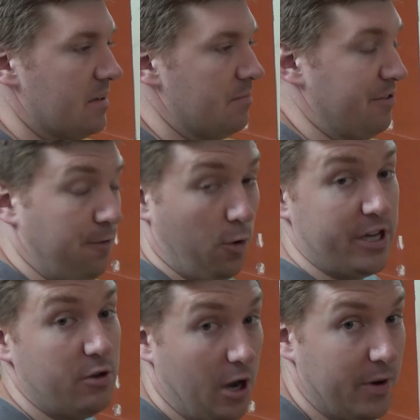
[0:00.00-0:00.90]
Before
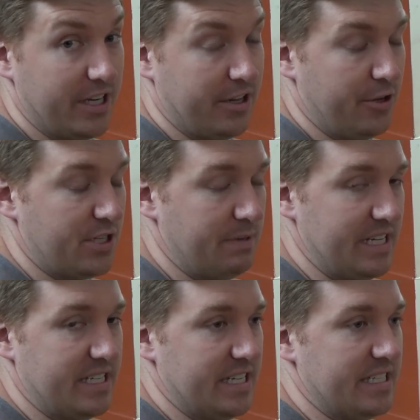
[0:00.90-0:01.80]
you go into those
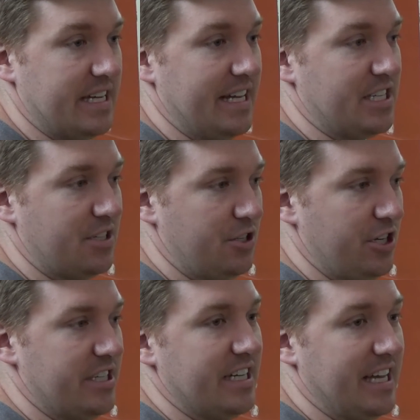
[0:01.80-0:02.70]
pieces, it's
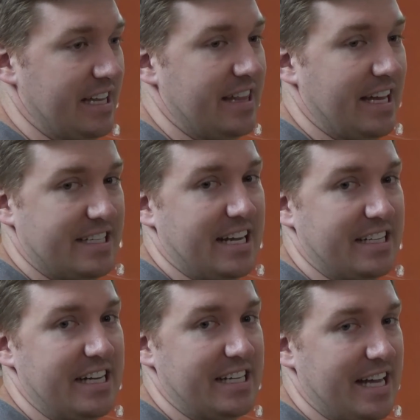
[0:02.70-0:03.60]
good to get that
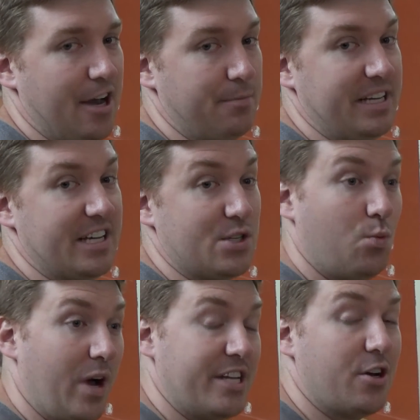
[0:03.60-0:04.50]
technique down, because
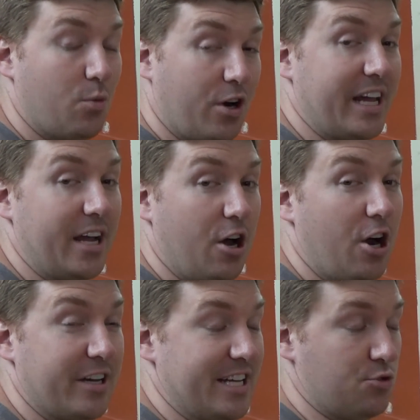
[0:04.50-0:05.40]
when you're working
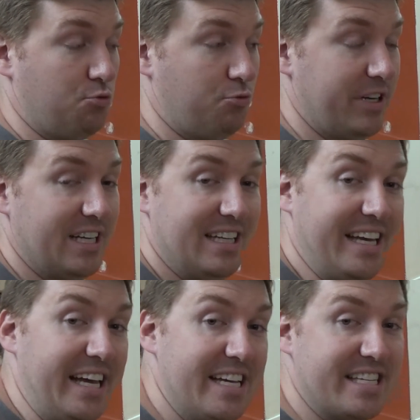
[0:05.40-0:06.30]
hard, it's really
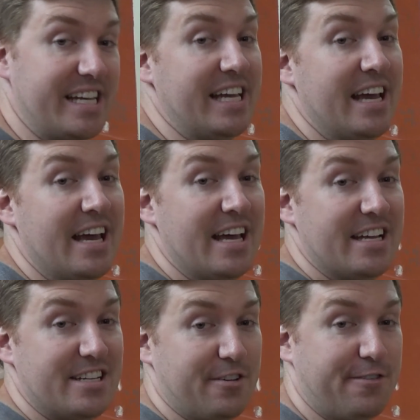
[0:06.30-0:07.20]
easy
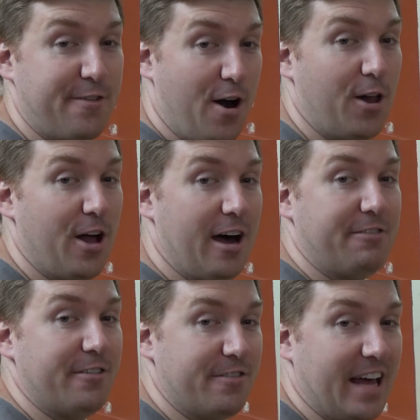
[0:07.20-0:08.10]
to fall
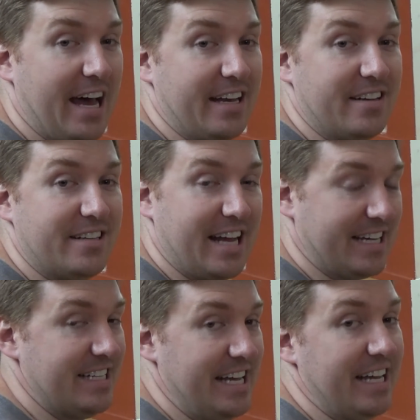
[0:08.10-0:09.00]
off of that
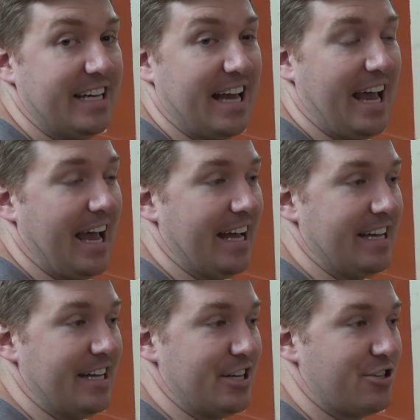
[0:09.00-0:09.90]
technique
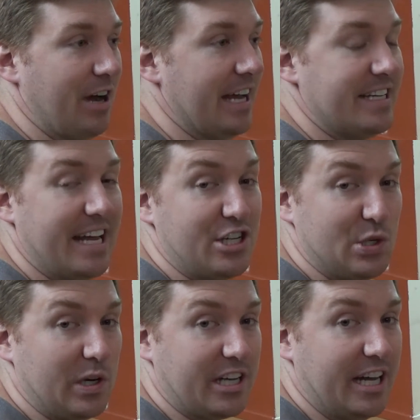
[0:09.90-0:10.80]
and to try and take
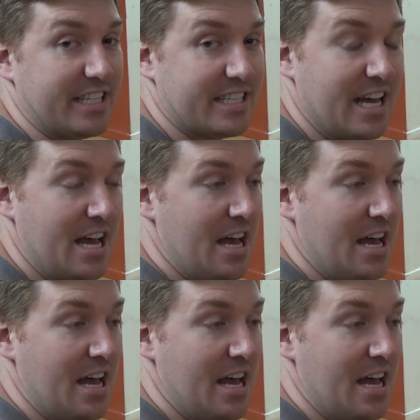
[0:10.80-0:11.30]
shortcuts.